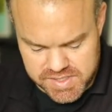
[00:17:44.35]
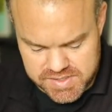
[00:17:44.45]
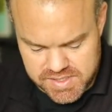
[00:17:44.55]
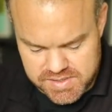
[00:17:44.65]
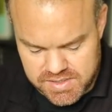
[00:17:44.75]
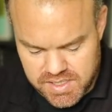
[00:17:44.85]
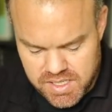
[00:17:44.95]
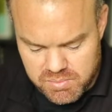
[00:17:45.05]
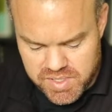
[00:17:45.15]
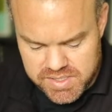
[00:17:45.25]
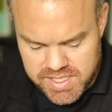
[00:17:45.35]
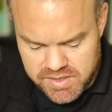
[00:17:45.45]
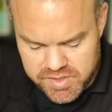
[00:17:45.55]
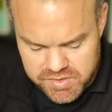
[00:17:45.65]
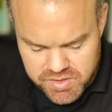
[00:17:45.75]
He says, But
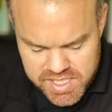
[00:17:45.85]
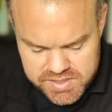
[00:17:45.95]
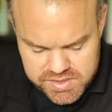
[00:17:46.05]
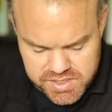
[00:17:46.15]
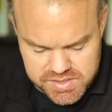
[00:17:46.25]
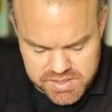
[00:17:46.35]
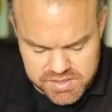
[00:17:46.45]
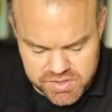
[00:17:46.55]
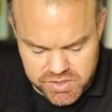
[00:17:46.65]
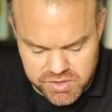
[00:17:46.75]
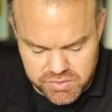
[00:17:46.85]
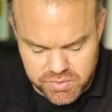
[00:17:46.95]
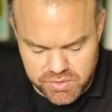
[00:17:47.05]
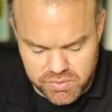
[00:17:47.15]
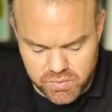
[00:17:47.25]
now in Christ Jesus, you
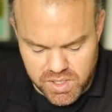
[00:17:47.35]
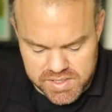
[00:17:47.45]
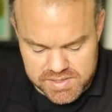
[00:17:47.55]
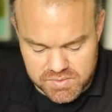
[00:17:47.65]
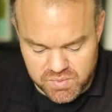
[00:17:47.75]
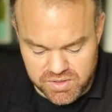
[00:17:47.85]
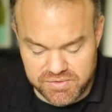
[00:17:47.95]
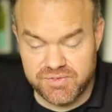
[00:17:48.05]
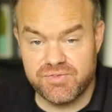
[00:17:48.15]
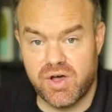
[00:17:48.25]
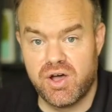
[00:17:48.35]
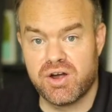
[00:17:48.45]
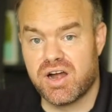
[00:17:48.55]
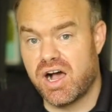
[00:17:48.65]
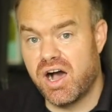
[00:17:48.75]
who once were
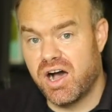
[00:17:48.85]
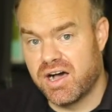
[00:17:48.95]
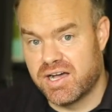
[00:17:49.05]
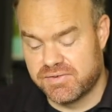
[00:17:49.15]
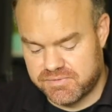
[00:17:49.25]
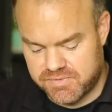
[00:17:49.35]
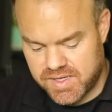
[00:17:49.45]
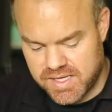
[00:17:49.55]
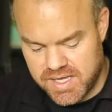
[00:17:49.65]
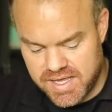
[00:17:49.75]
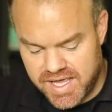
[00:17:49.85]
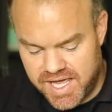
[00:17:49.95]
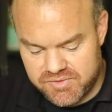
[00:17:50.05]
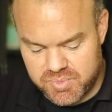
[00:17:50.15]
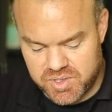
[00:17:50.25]
far off
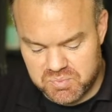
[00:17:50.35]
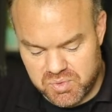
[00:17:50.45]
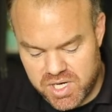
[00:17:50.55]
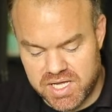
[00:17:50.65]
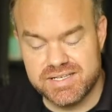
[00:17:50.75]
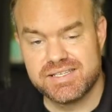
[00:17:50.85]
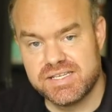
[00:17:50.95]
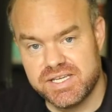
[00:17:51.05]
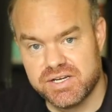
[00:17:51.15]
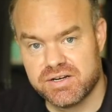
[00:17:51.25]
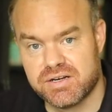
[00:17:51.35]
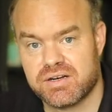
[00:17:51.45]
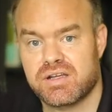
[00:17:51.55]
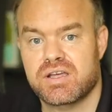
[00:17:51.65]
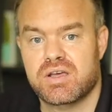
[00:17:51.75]
have been brought near
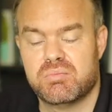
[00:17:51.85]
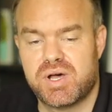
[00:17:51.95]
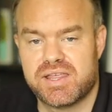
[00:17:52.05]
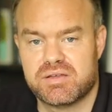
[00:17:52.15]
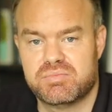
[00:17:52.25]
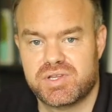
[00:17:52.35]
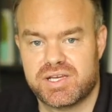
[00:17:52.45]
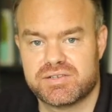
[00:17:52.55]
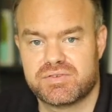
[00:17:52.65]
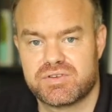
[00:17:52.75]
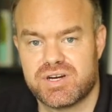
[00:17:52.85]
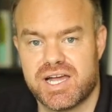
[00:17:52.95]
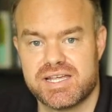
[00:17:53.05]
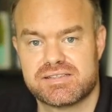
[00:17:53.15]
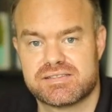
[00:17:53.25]
by the blood of
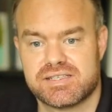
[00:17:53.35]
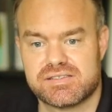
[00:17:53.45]
Christ.